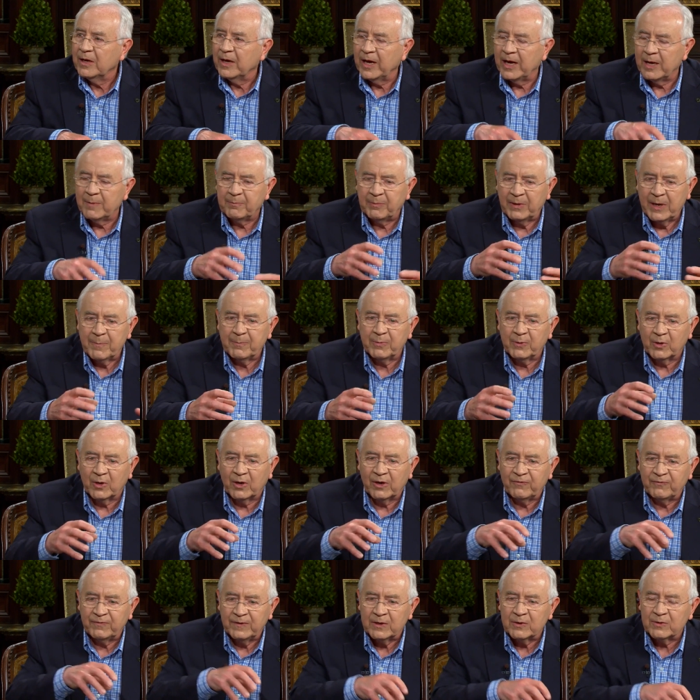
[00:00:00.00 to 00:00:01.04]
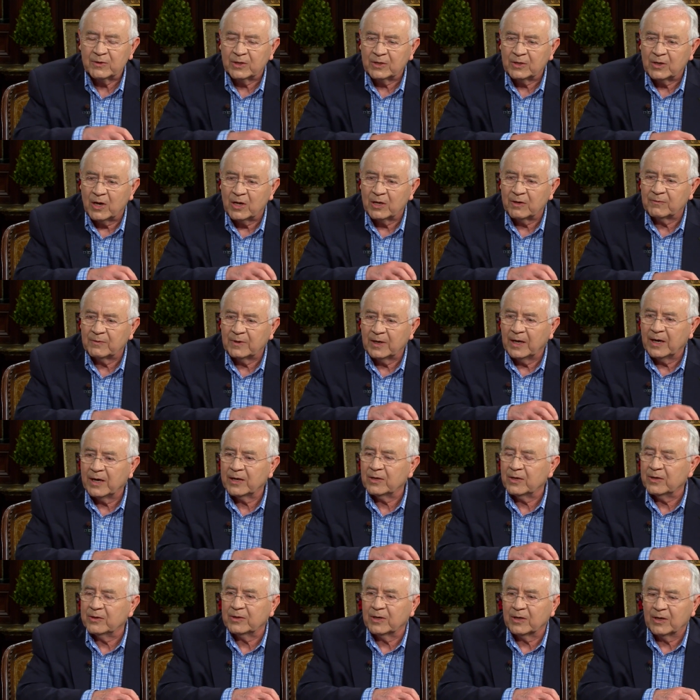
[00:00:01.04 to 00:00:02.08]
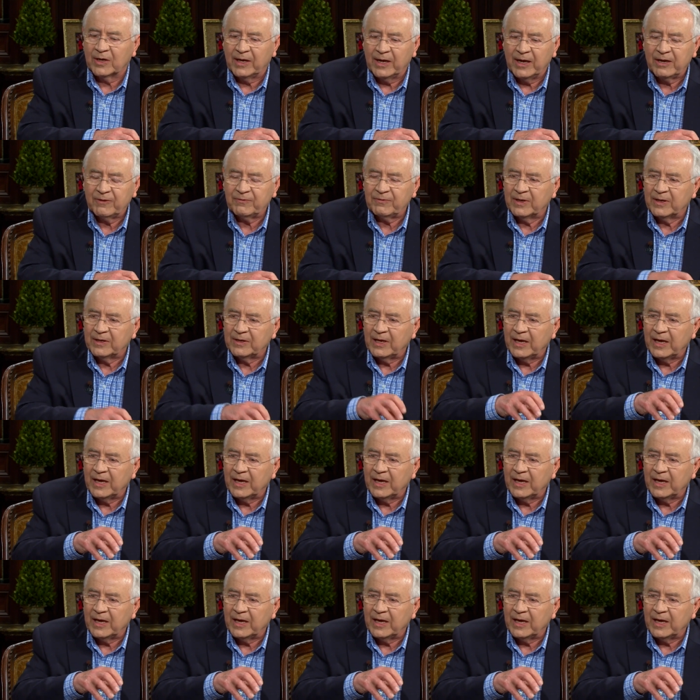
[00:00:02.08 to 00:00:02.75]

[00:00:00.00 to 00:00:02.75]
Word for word: And people are feel the call of God on their life and,